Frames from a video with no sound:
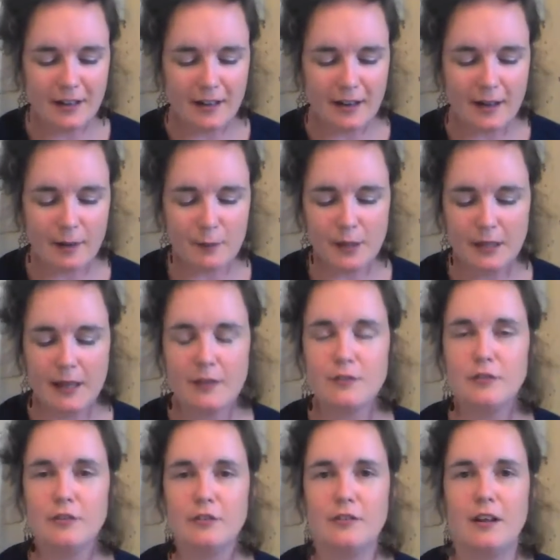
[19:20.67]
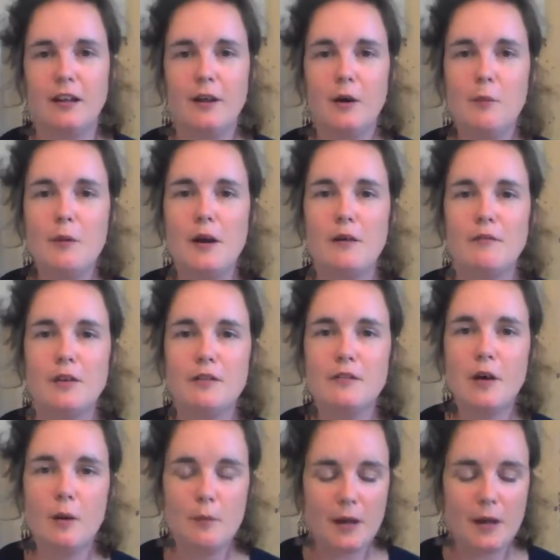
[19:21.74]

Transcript: I mean, that's just a little bit over the top.